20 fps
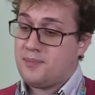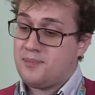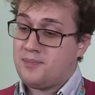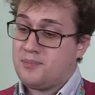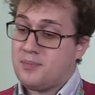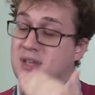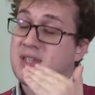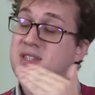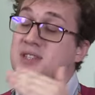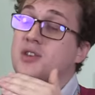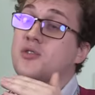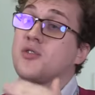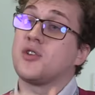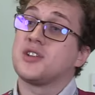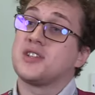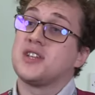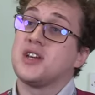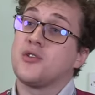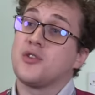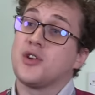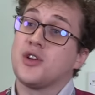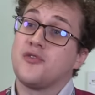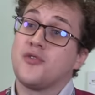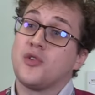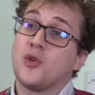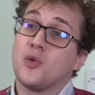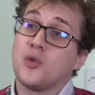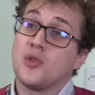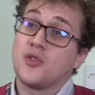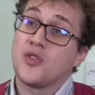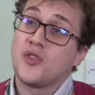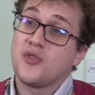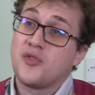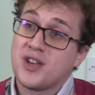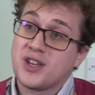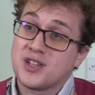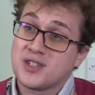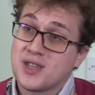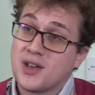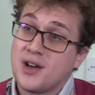meets the criteria for all of the
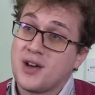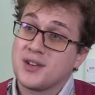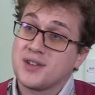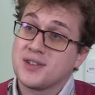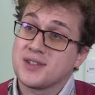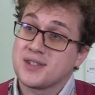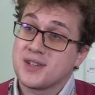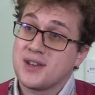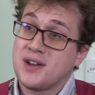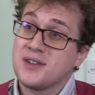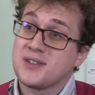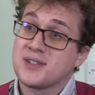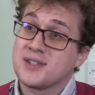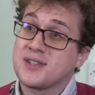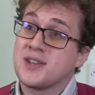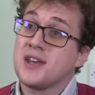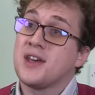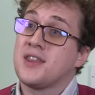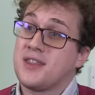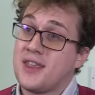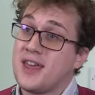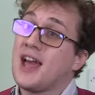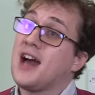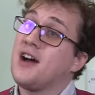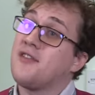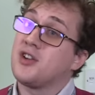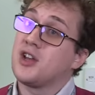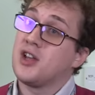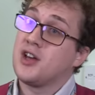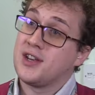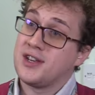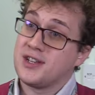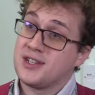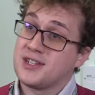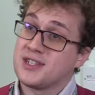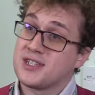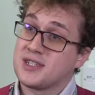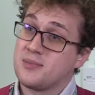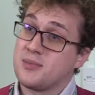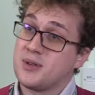things that I discuss, they have a learning
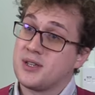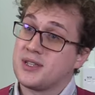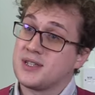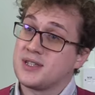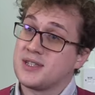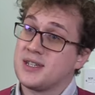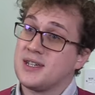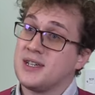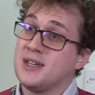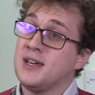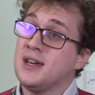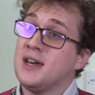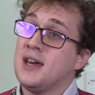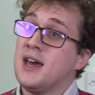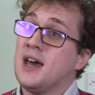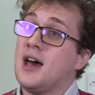disability.